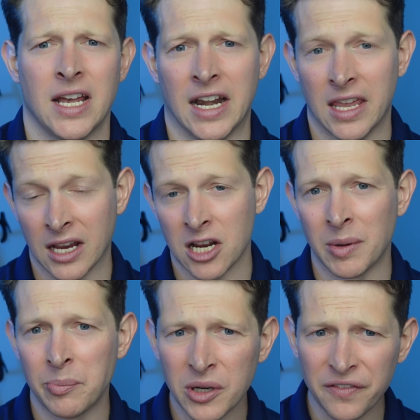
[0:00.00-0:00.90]
Any income
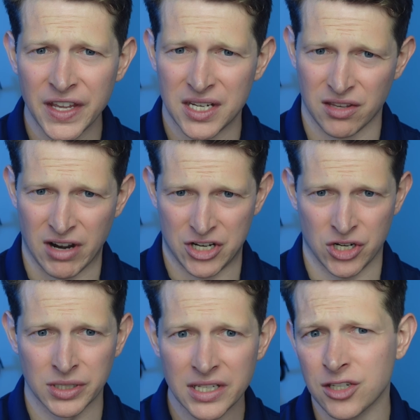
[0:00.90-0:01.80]
above this
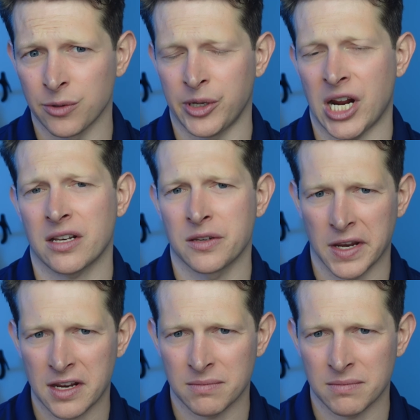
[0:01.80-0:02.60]
threshold is subject to income